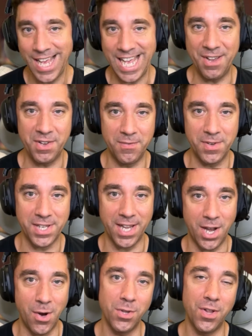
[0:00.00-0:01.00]
even if it's
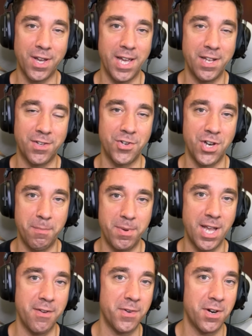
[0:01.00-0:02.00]
like, oh look, it's a
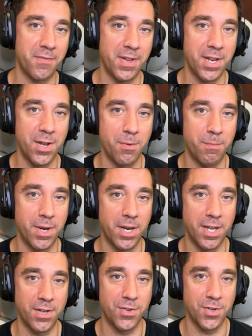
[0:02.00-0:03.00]
JPGiviner video,
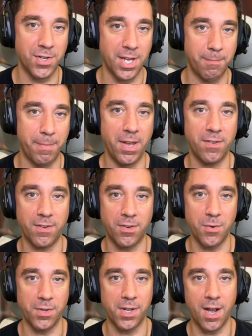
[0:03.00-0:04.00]
but it's just like Bayesic
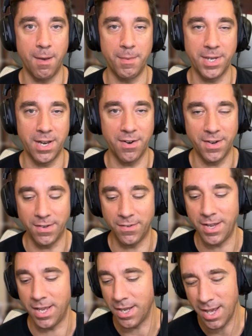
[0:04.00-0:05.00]
doing the commentary
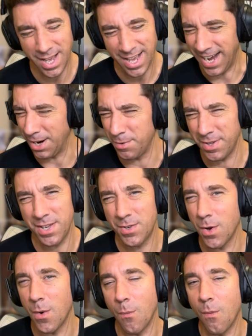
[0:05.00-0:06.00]
instead. I really
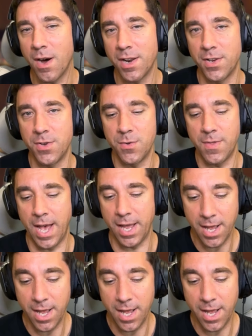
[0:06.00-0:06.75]
don't want to do that.